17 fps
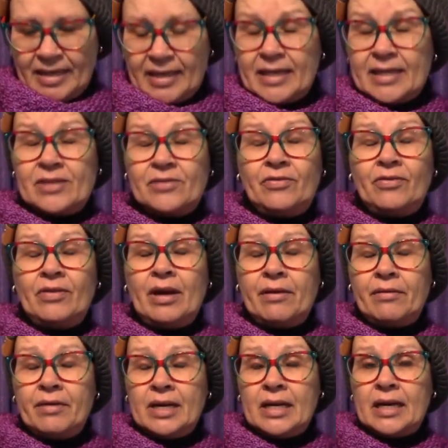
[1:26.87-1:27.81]
And it's
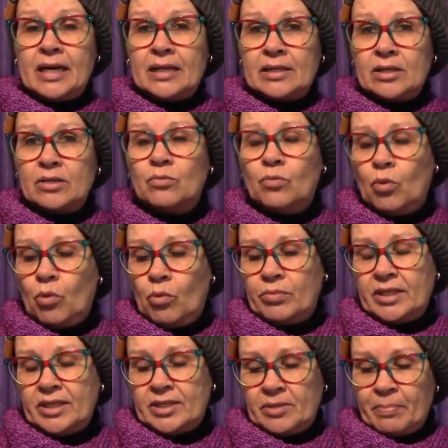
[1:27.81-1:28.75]
very nice and
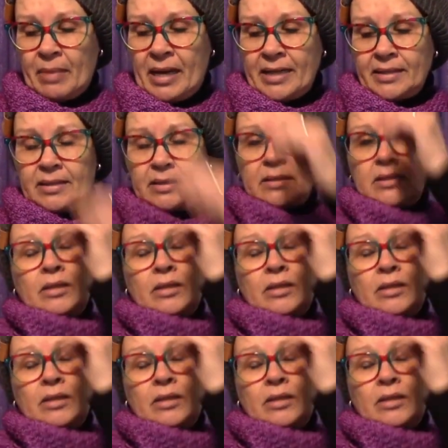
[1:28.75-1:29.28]
warm despite it